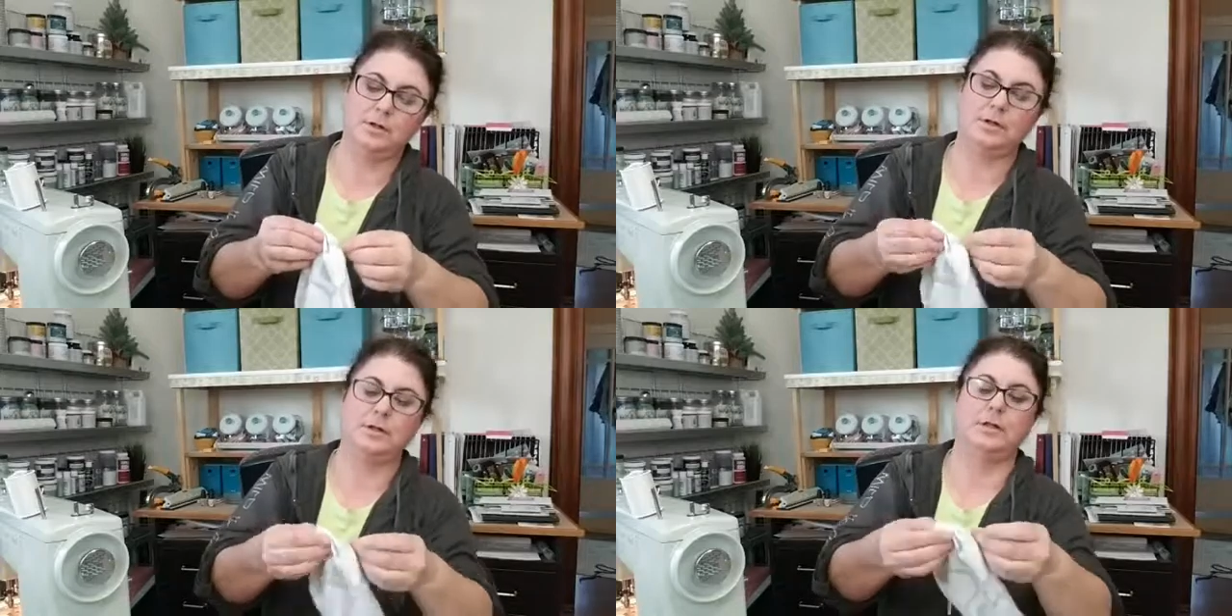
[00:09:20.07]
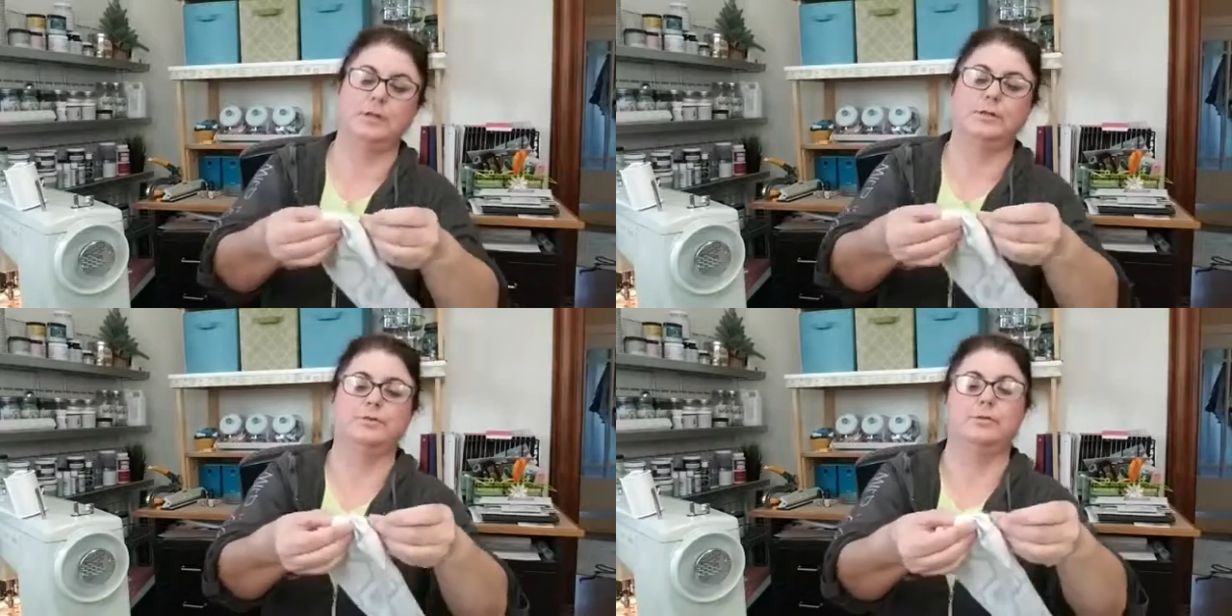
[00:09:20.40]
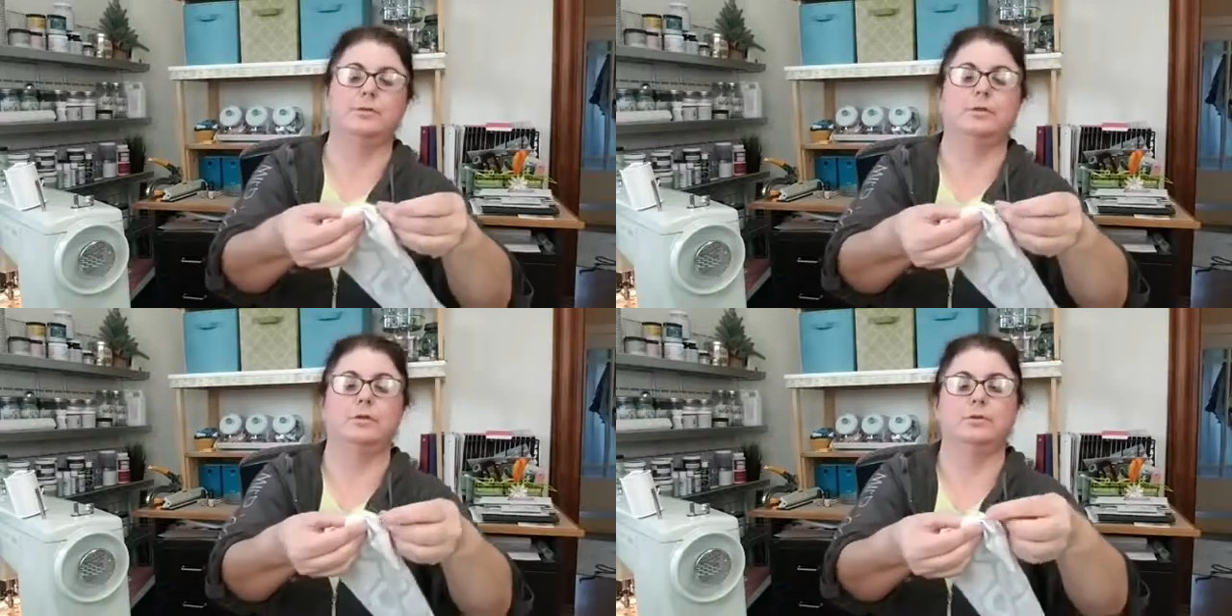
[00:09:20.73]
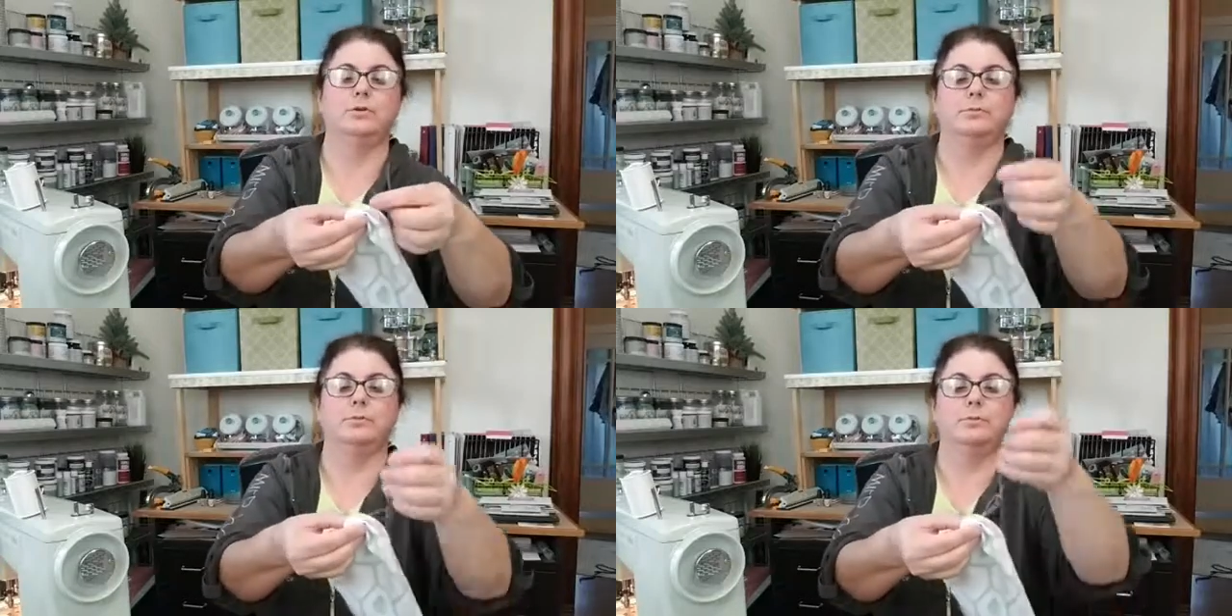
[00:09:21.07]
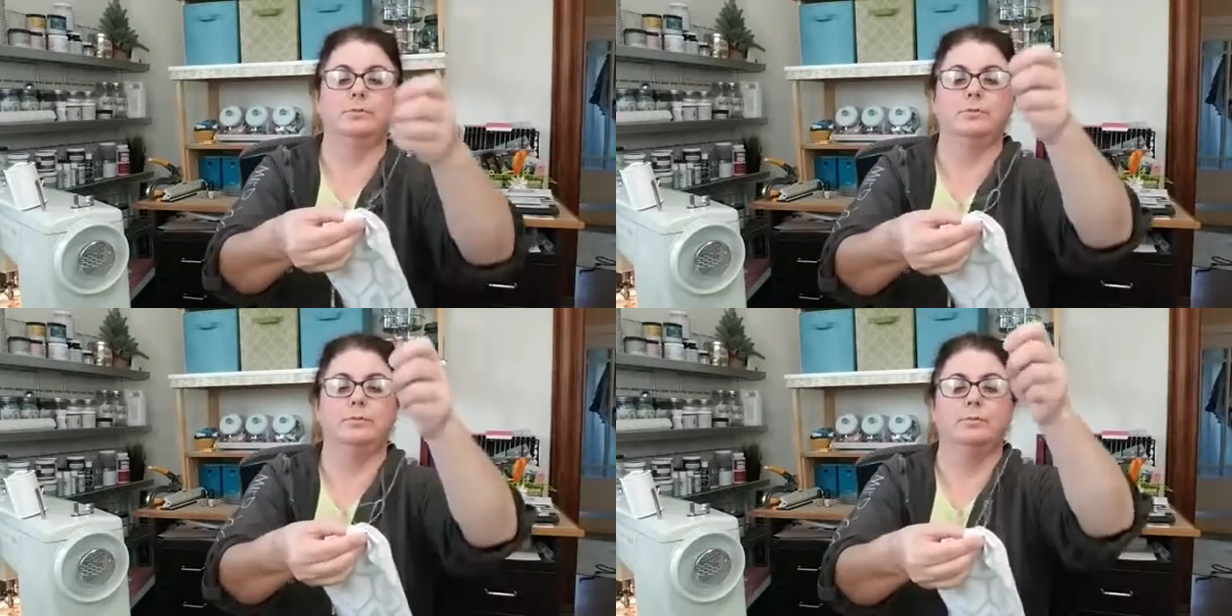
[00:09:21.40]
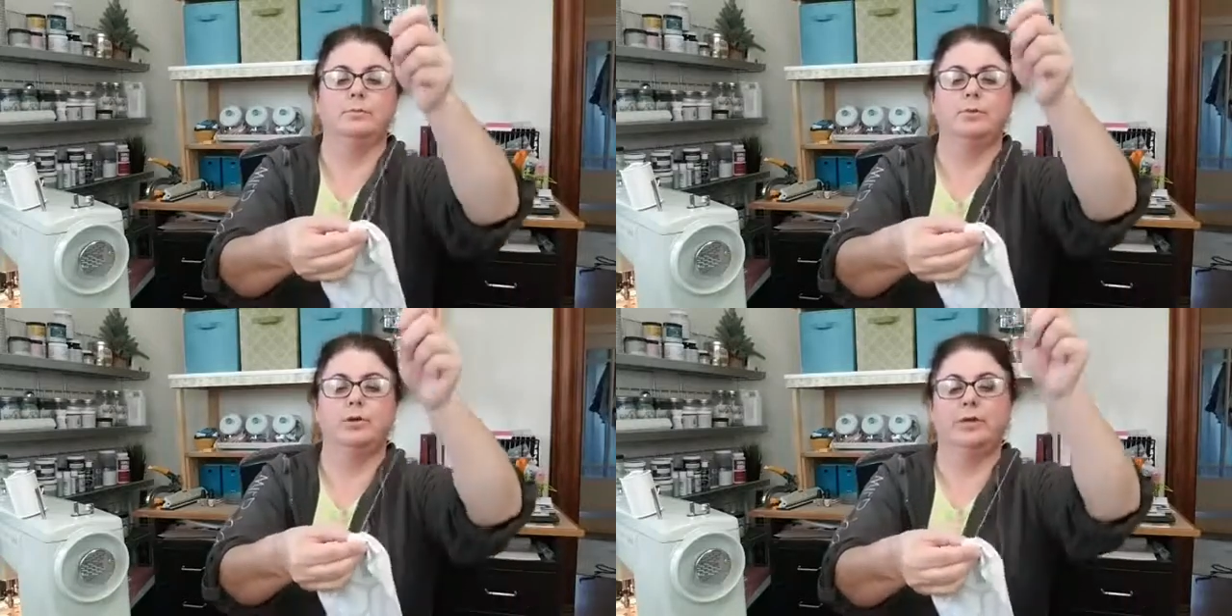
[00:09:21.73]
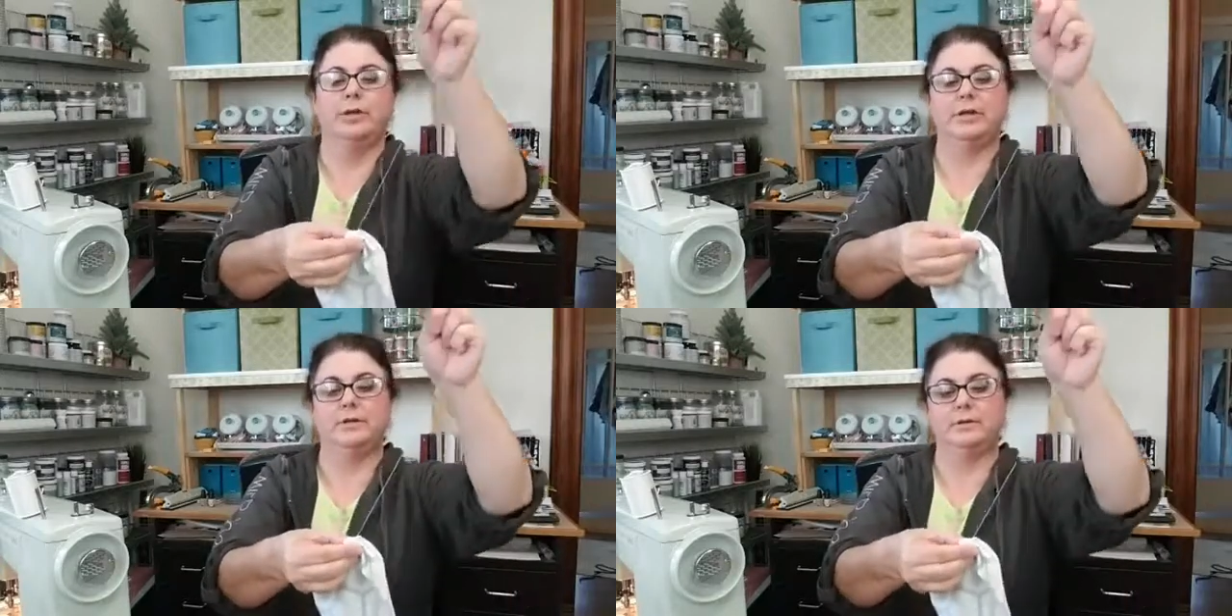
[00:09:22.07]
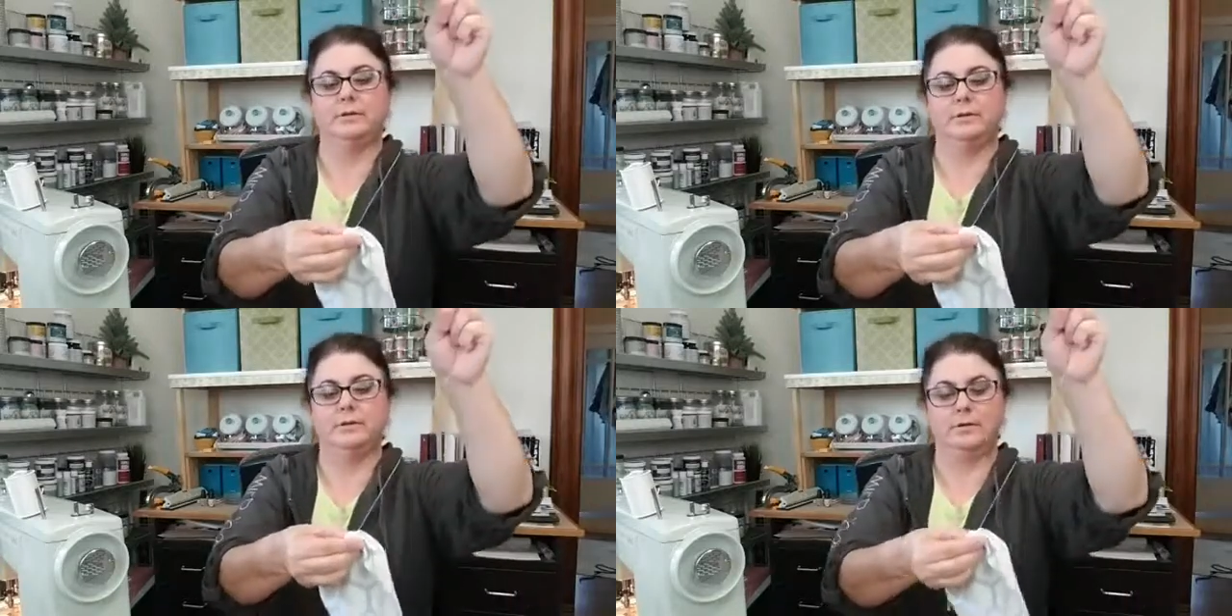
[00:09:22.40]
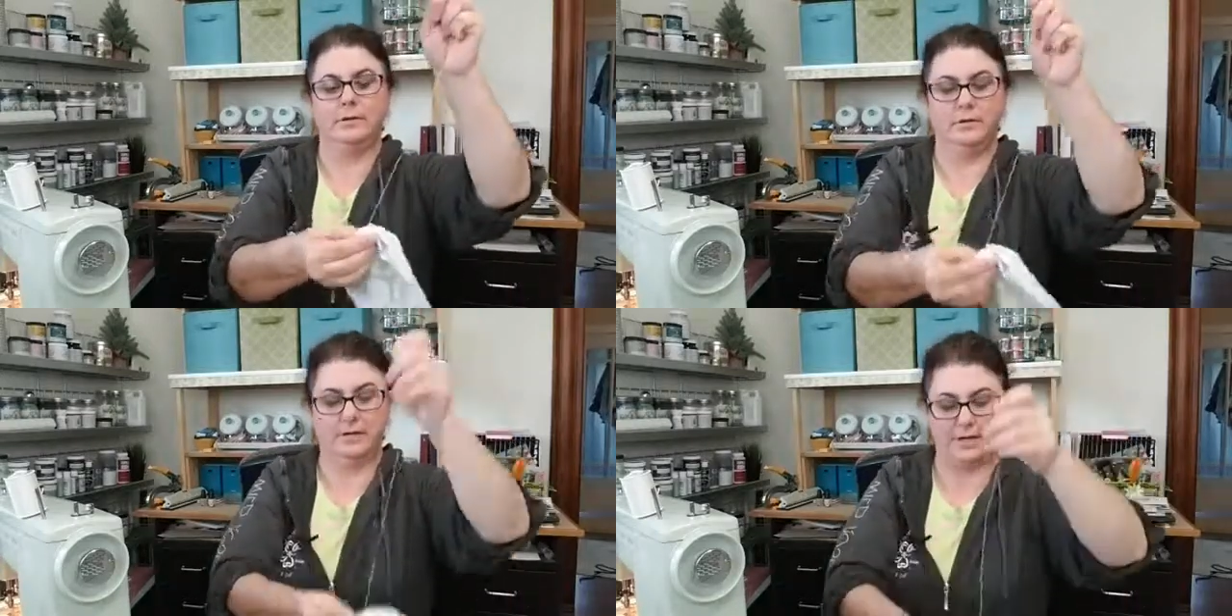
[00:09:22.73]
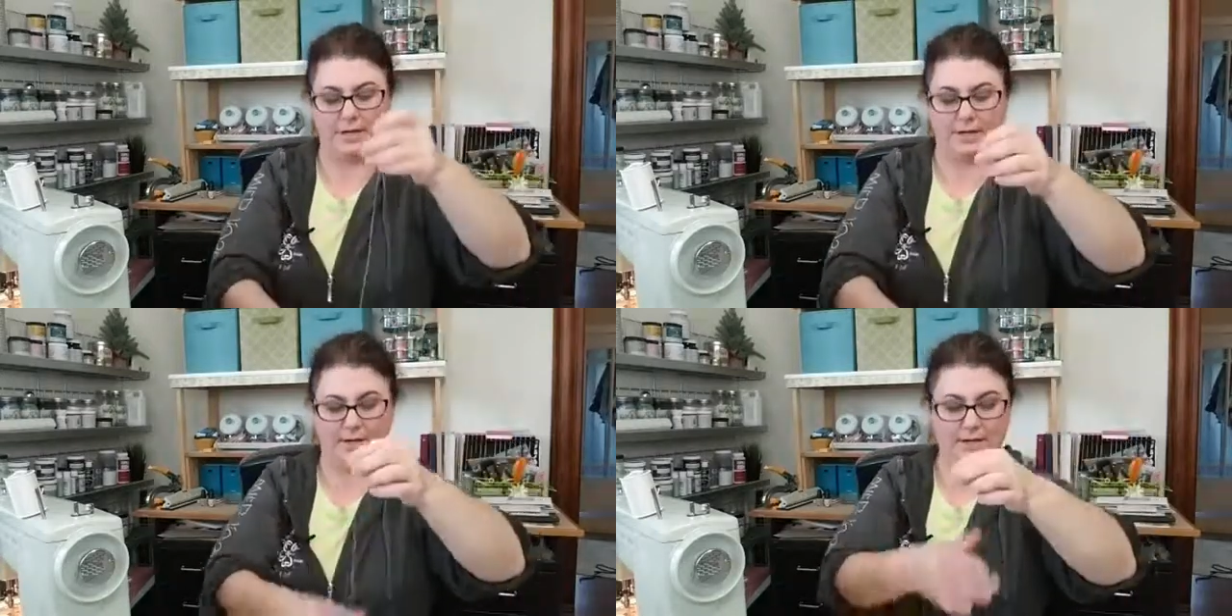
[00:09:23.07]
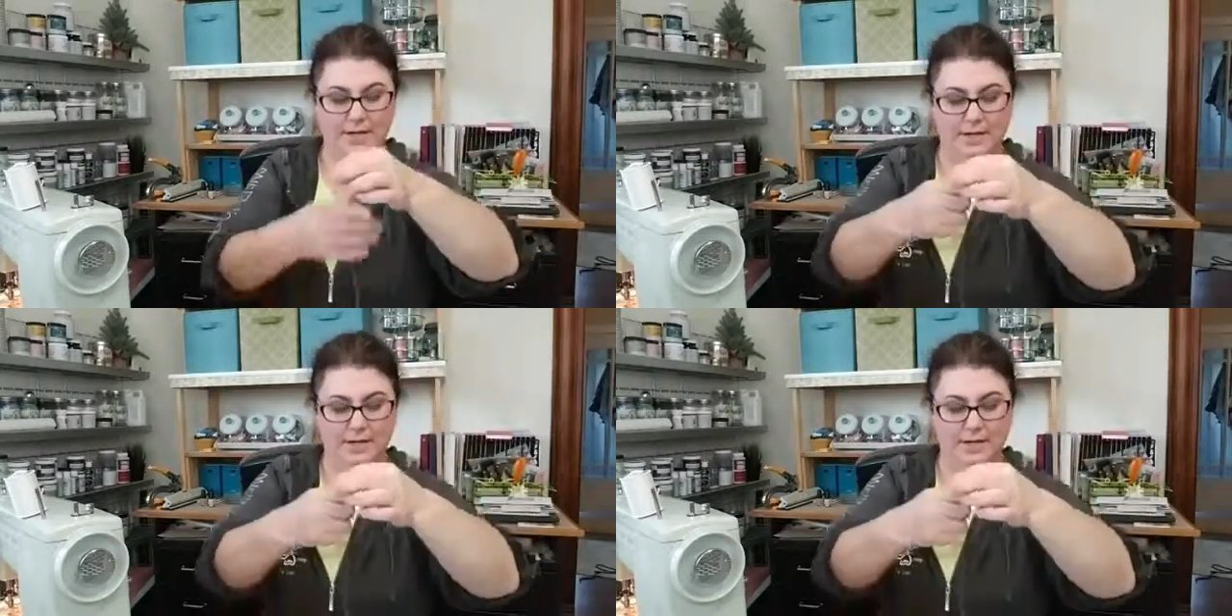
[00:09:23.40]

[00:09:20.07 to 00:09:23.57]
and then through the loop, pull it, okay?